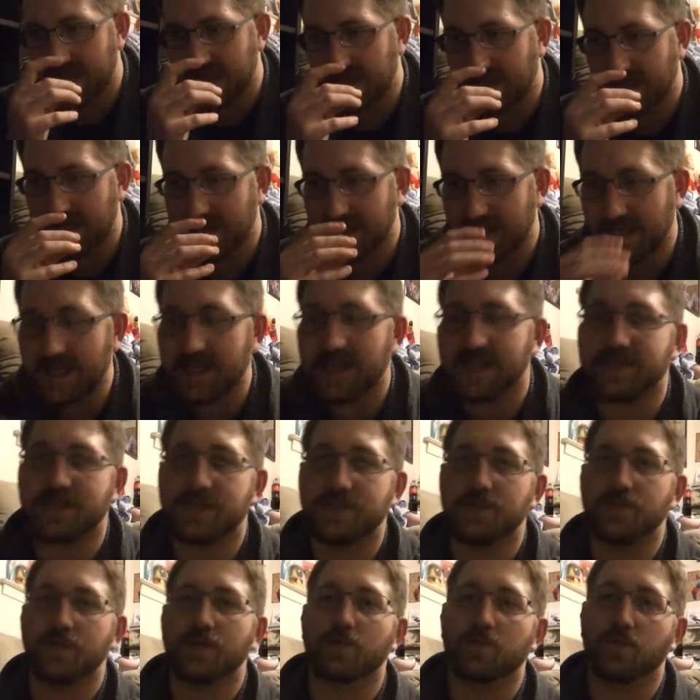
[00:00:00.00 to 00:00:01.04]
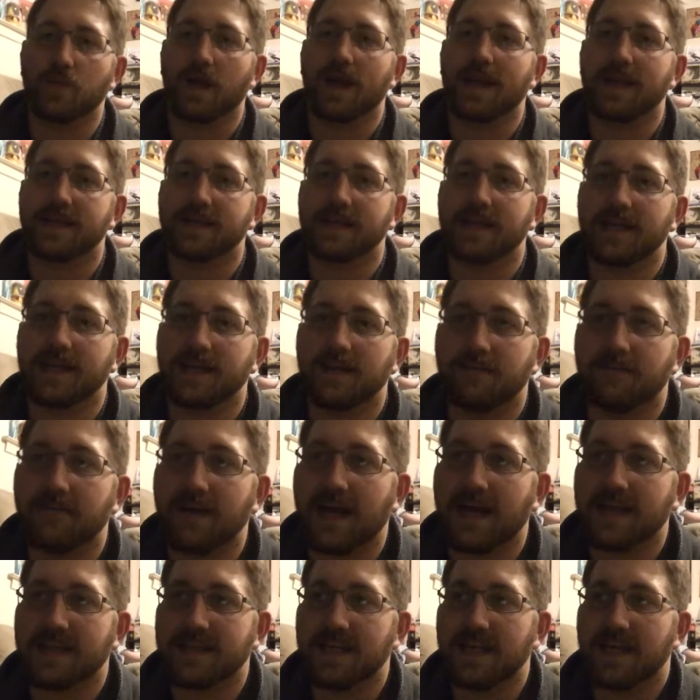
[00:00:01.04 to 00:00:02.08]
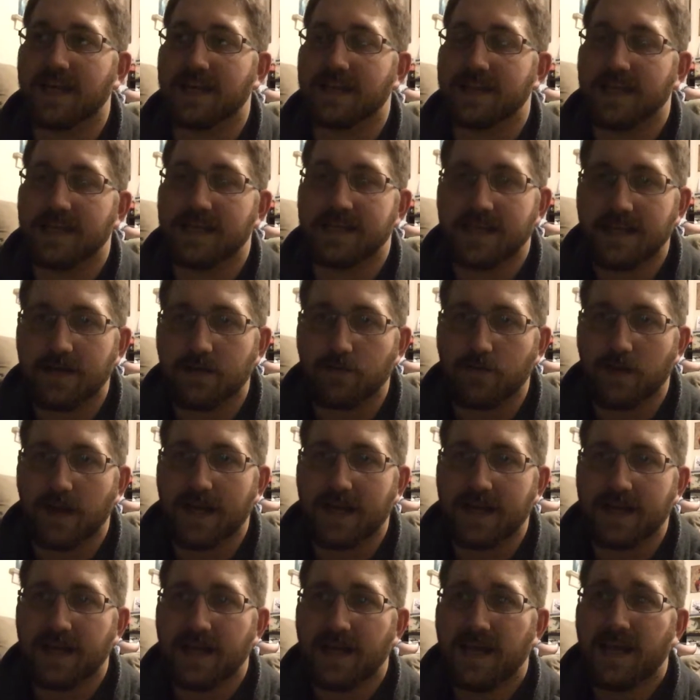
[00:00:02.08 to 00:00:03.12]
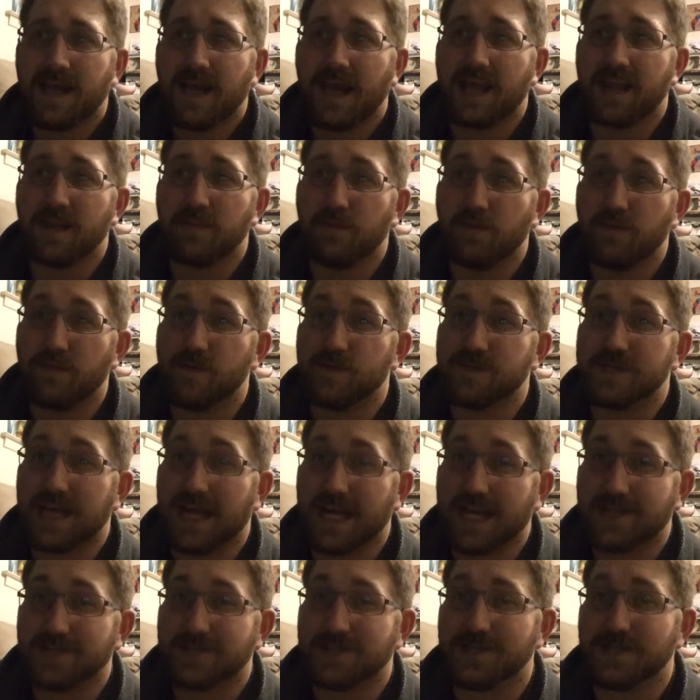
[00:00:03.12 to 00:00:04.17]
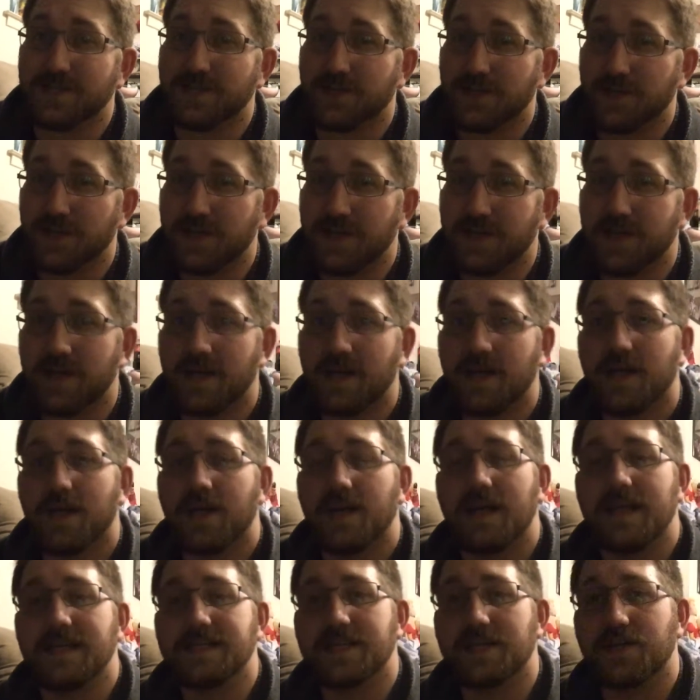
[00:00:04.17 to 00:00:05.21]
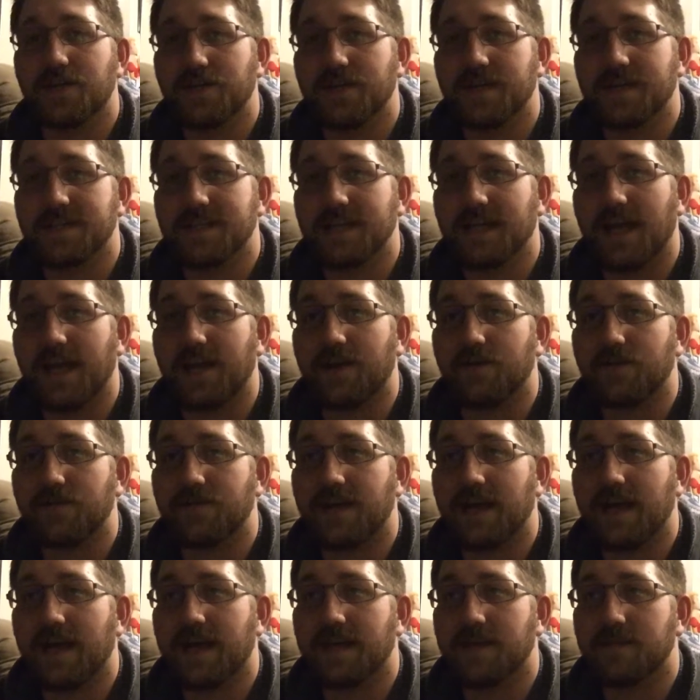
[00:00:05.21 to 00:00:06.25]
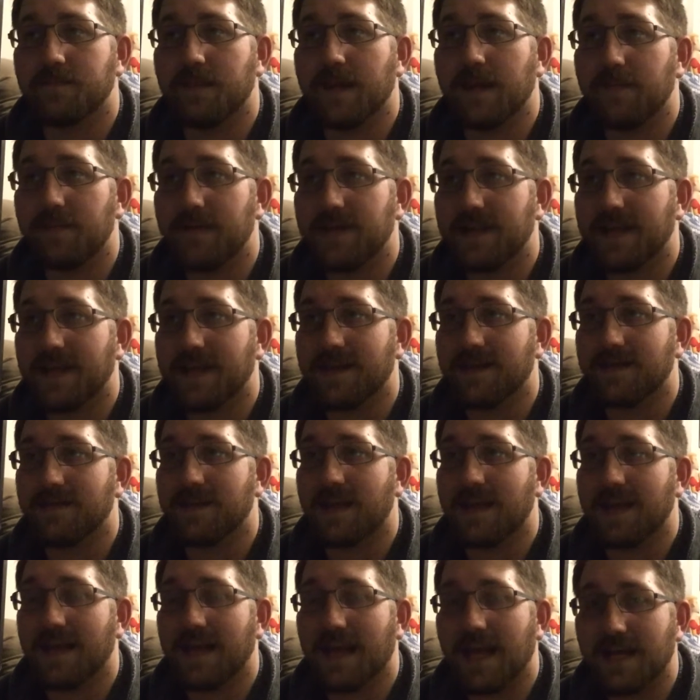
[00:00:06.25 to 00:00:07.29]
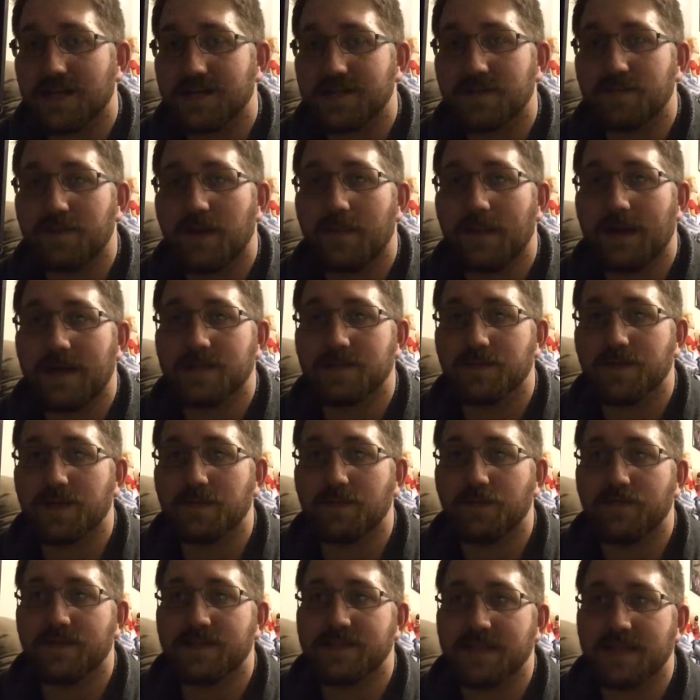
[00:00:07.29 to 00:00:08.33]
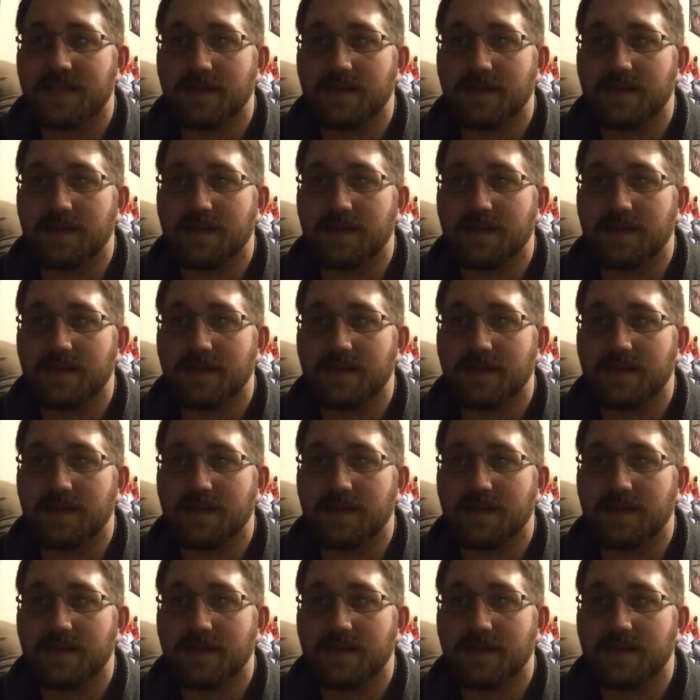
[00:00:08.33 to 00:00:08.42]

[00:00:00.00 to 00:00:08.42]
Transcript: they needed to do it right, and the fact that they did it right and the movie was actually good is a good indicator that maybe they can they can actually pump out some good movies.